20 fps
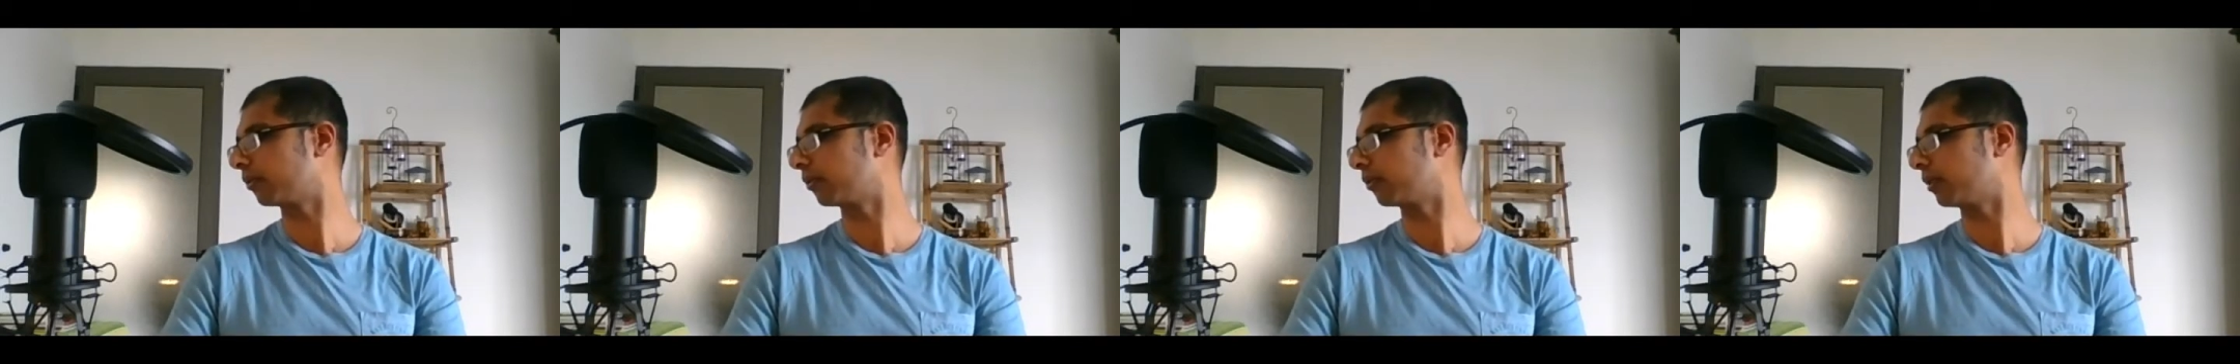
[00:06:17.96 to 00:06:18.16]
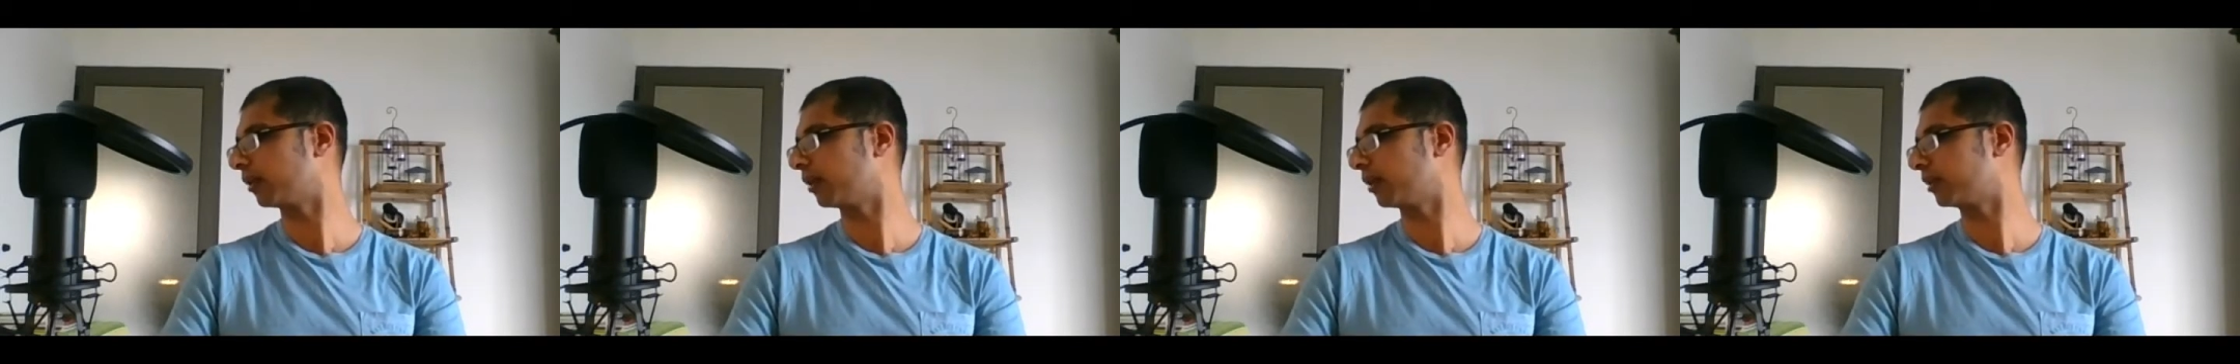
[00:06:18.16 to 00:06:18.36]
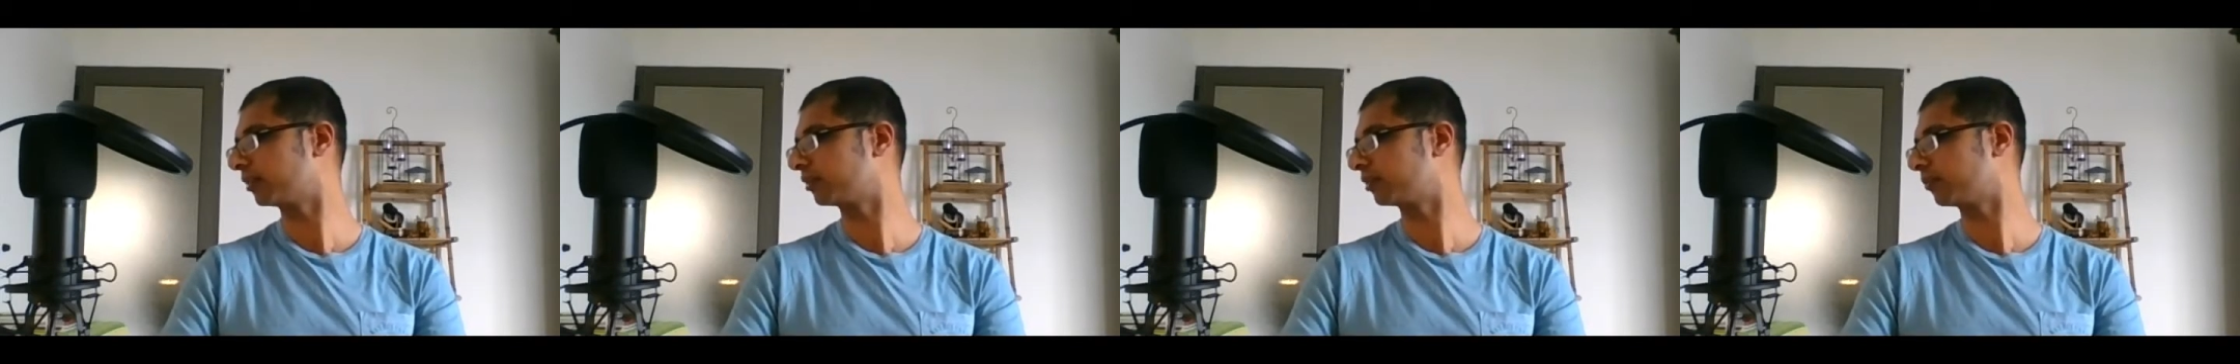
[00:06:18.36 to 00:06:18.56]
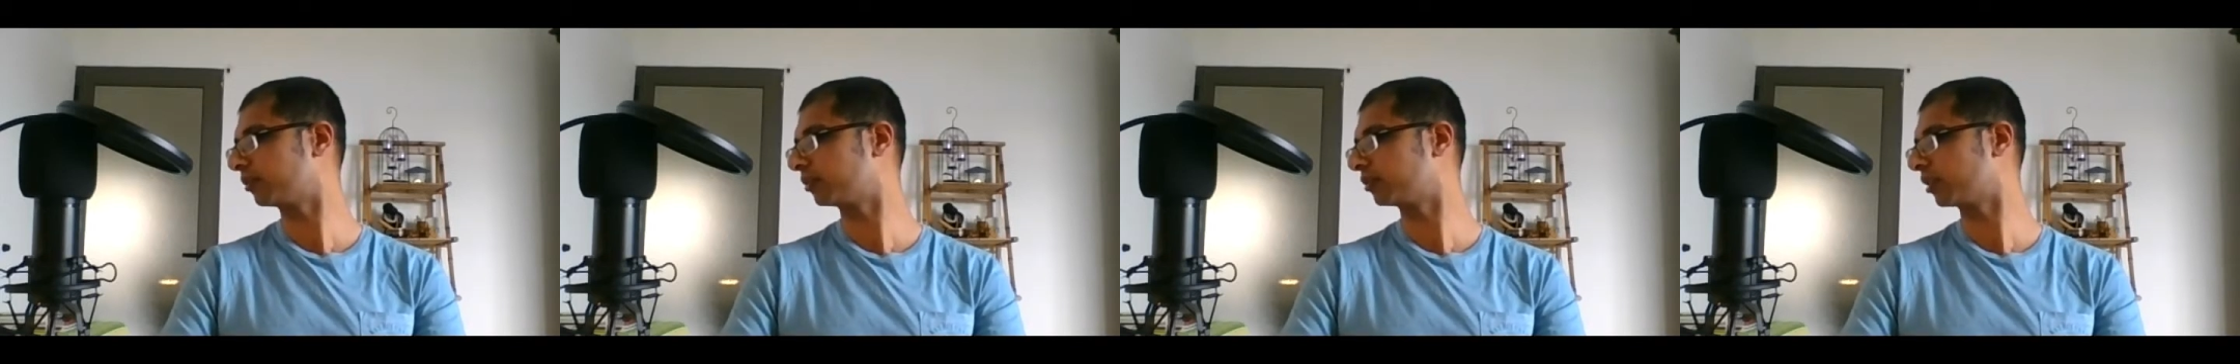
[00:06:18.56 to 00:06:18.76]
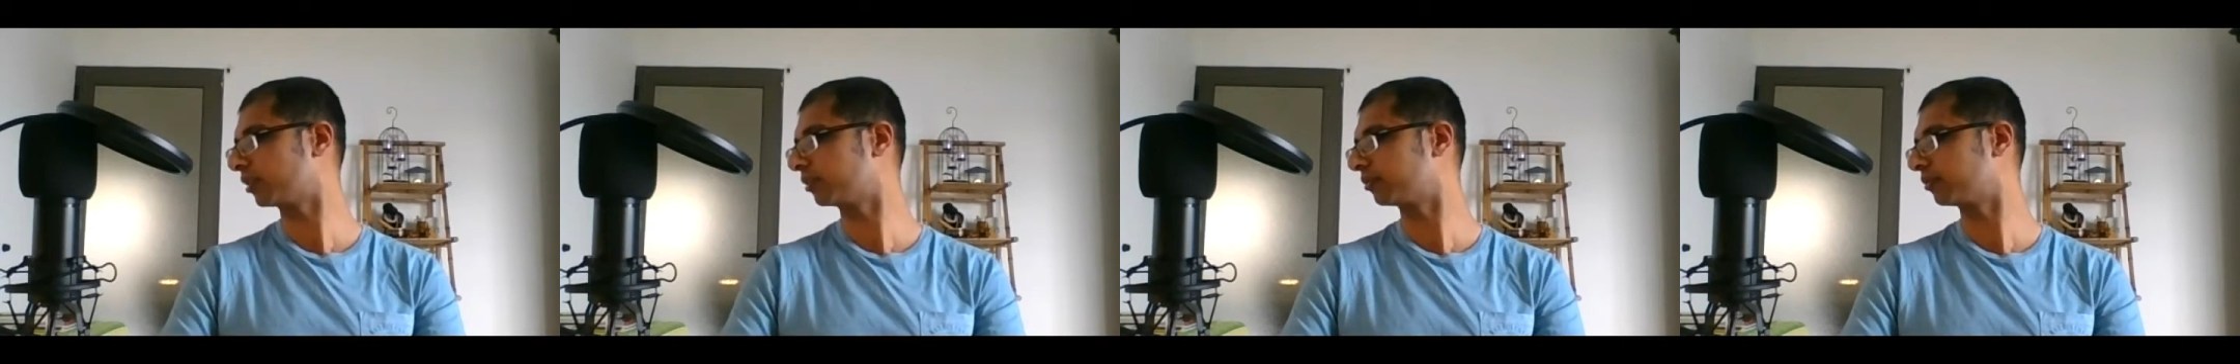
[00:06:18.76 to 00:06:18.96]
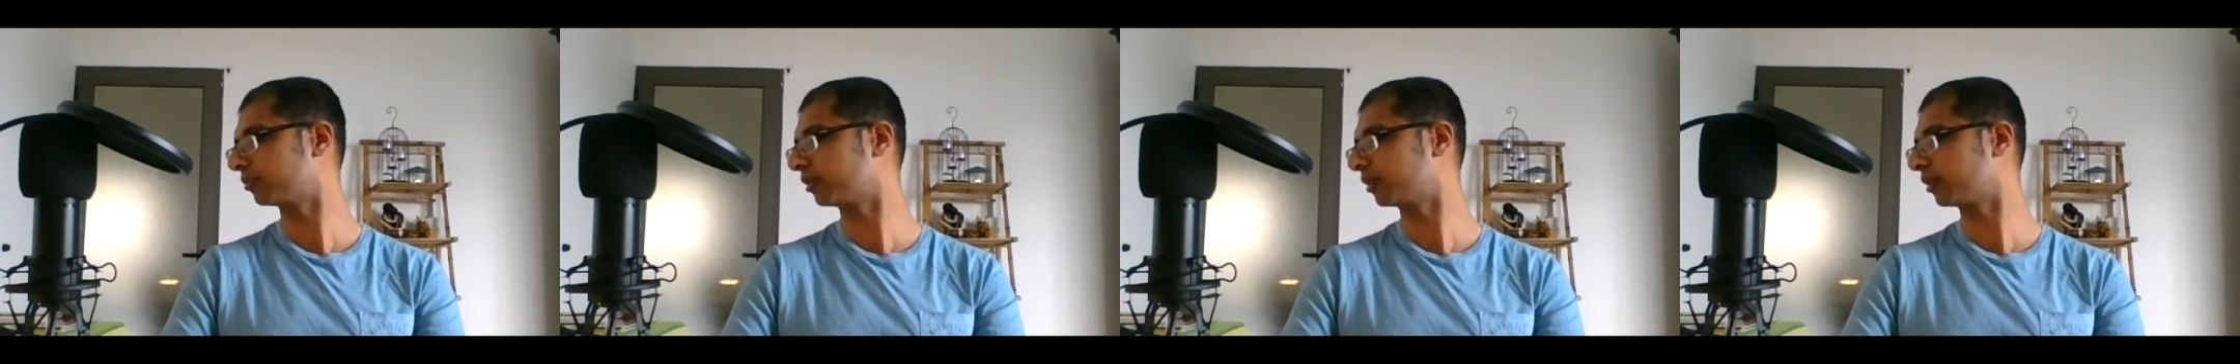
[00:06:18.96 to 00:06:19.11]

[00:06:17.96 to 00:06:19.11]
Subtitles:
As much as you